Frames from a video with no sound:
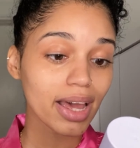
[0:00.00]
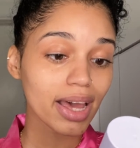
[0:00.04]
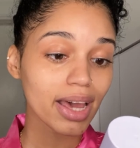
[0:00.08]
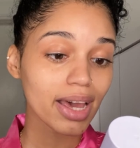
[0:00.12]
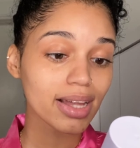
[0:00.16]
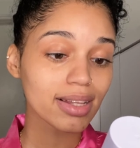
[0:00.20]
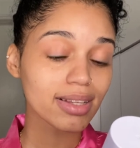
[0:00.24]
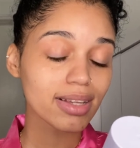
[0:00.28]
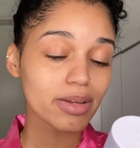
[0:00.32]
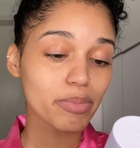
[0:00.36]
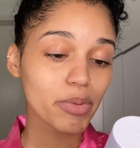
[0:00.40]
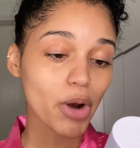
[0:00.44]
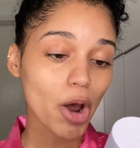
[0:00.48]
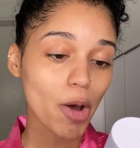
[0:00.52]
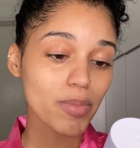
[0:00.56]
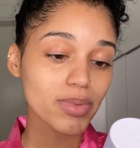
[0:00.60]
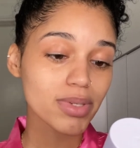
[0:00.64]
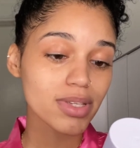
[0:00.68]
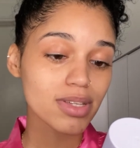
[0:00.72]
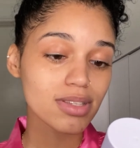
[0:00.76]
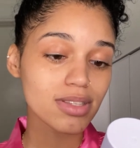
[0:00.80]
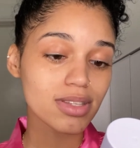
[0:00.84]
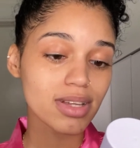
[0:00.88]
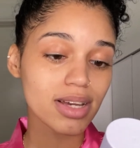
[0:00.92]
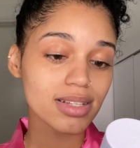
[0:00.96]
And it
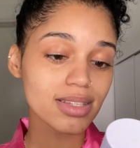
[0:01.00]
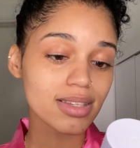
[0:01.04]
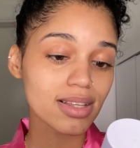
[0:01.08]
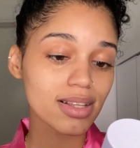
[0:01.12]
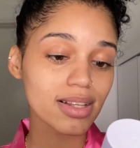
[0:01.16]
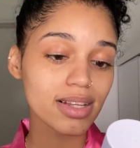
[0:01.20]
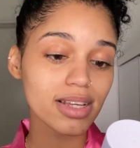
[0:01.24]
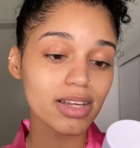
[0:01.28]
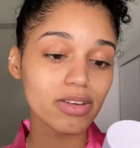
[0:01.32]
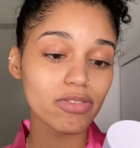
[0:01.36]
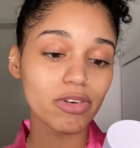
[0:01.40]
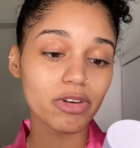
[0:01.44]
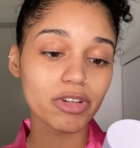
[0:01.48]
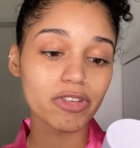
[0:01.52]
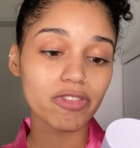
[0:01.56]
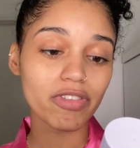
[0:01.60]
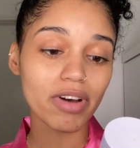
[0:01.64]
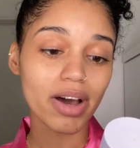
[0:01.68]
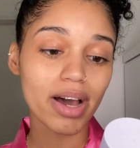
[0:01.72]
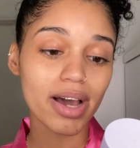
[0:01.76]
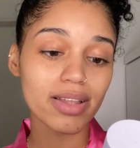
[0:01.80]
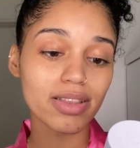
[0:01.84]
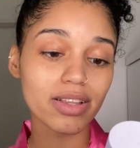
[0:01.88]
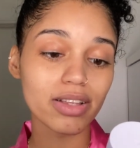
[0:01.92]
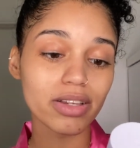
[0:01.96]
promises to instantly
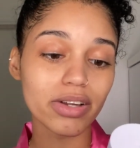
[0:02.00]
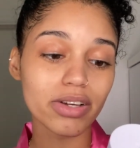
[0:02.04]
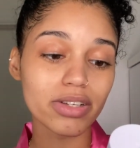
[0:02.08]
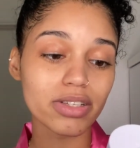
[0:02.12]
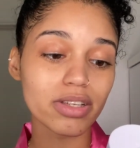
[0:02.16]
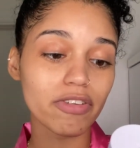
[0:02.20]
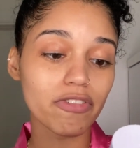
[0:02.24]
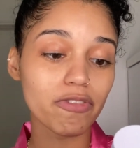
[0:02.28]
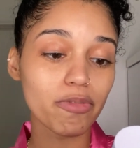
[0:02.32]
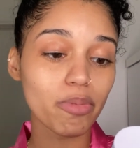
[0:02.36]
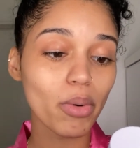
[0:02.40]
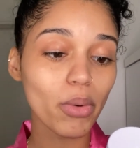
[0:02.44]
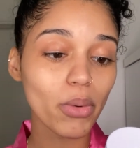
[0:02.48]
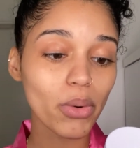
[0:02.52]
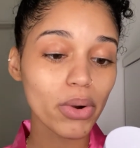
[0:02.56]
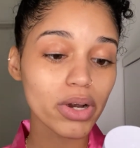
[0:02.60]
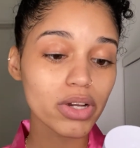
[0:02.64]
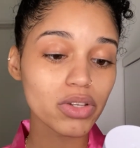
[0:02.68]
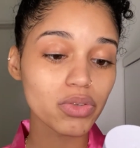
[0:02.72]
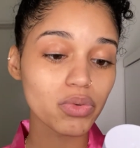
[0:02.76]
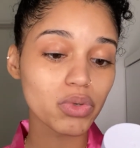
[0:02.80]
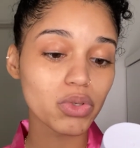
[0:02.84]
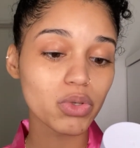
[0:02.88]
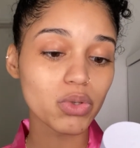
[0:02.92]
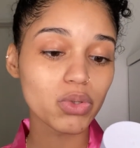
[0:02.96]
refine the looks of pores,
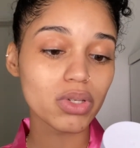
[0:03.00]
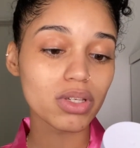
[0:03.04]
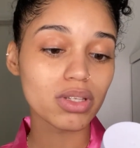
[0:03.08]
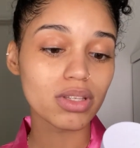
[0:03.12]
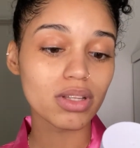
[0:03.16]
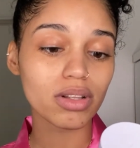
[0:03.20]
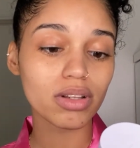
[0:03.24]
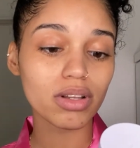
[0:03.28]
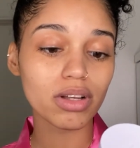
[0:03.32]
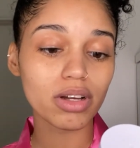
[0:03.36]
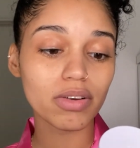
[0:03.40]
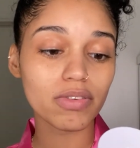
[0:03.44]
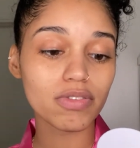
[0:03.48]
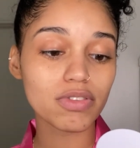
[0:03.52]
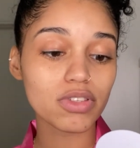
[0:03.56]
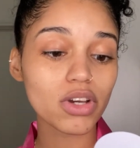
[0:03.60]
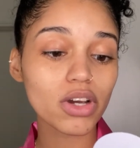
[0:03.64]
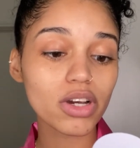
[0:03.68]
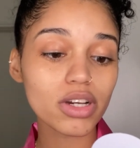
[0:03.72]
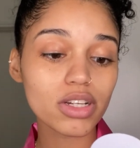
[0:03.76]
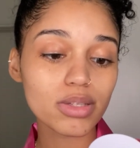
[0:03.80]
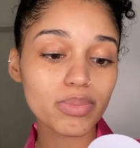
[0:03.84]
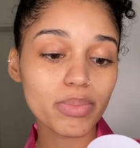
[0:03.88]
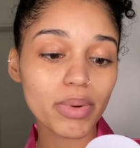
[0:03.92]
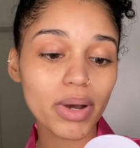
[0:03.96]
reduces the look of dark
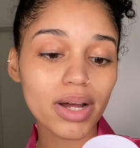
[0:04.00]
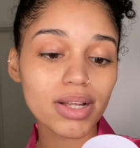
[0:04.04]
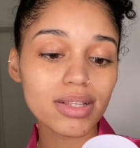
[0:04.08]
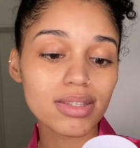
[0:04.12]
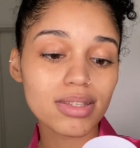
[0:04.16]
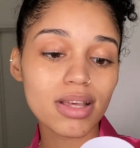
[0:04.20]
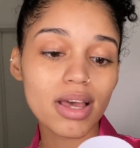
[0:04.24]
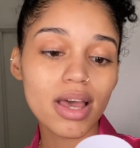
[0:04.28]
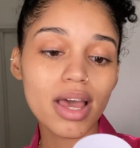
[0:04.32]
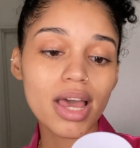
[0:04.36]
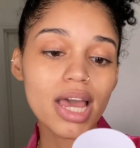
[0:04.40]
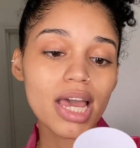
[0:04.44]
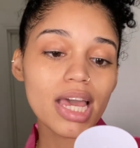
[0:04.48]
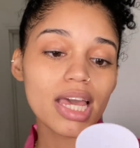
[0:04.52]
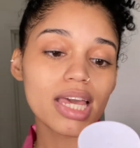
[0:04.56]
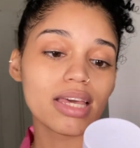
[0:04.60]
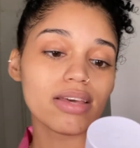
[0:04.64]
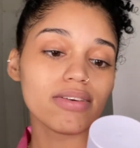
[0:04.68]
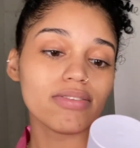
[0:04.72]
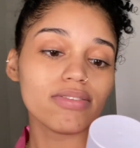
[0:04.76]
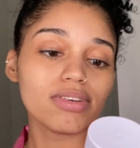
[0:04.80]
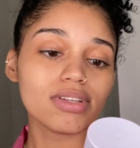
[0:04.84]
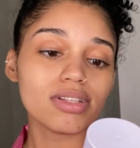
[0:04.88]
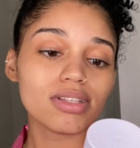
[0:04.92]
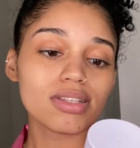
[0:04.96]
spots,
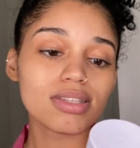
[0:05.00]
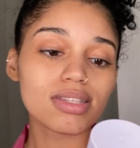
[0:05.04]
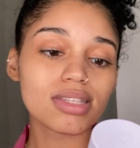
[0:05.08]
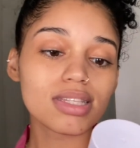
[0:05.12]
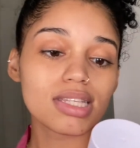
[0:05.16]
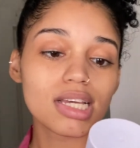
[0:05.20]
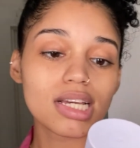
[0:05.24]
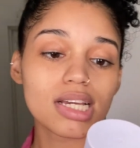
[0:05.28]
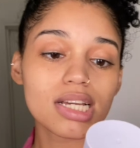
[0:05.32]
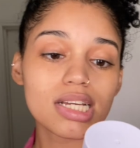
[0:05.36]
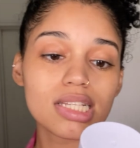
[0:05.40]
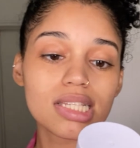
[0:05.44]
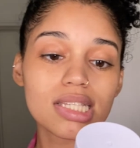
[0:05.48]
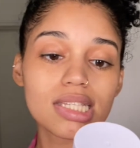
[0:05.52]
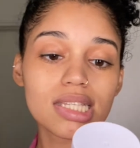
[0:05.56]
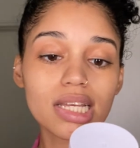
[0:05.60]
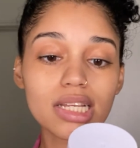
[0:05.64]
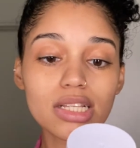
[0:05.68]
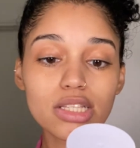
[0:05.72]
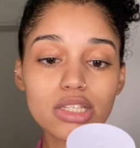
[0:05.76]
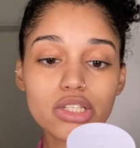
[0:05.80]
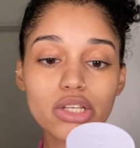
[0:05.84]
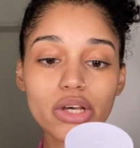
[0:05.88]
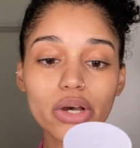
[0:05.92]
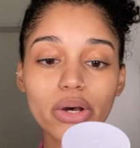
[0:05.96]
evens
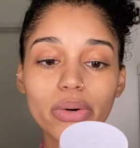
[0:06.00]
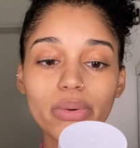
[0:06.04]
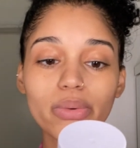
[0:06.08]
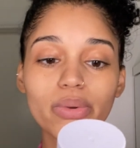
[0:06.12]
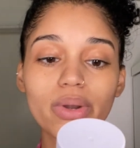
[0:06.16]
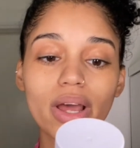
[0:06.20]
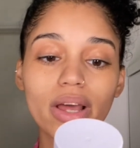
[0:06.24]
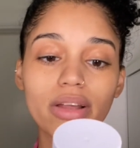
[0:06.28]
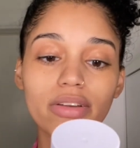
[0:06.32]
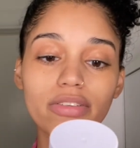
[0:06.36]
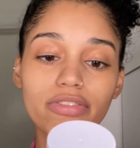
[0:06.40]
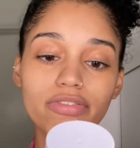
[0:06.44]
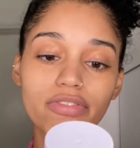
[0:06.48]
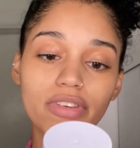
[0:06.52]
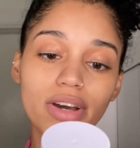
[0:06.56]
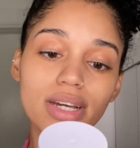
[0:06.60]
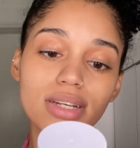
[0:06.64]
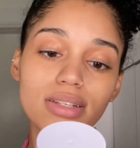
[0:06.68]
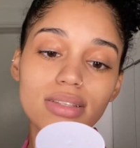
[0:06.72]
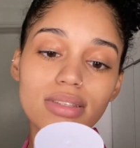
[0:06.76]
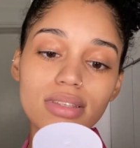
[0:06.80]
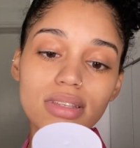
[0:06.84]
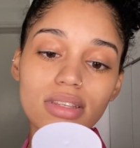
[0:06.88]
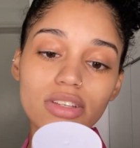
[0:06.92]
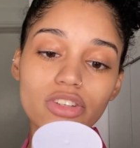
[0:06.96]
skin tone, and
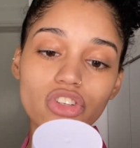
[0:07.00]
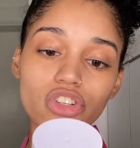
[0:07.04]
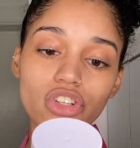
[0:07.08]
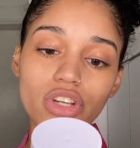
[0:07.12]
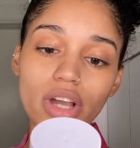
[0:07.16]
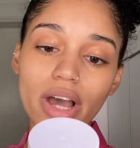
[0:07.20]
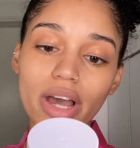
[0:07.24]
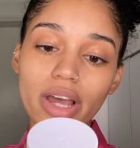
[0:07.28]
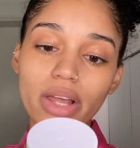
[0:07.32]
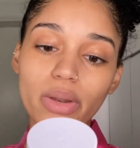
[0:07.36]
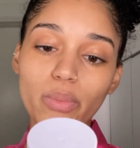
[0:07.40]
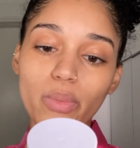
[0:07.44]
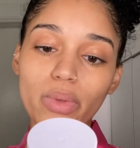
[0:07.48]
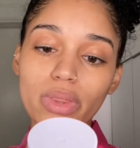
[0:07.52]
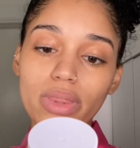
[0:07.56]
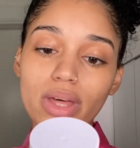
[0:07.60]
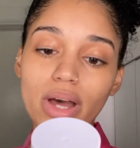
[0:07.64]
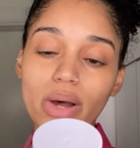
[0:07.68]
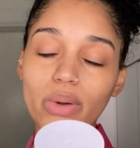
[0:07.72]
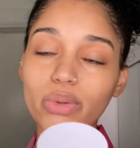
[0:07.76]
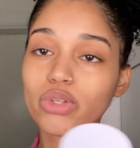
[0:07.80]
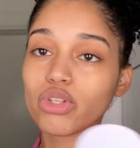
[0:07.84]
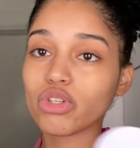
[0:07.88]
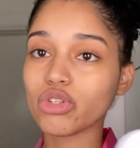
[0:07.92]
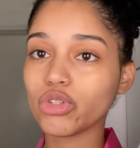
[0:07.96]
fights shine
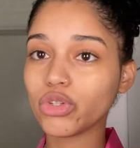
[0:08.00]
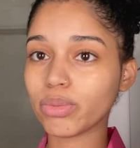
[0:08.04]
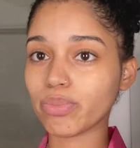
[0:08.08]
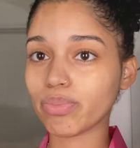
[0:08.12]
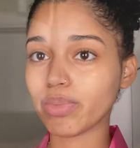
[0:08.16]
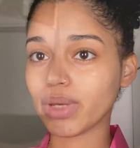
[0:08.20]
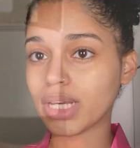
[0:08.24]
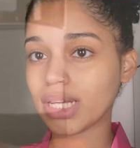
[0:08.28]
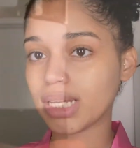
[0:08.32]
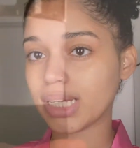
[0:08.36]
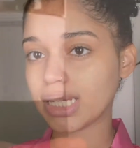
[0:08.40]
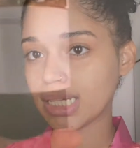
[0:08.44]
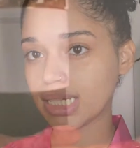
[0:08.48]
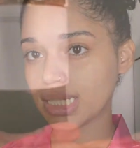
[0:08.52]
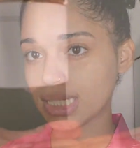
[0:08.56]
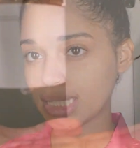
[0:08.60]
without stripping.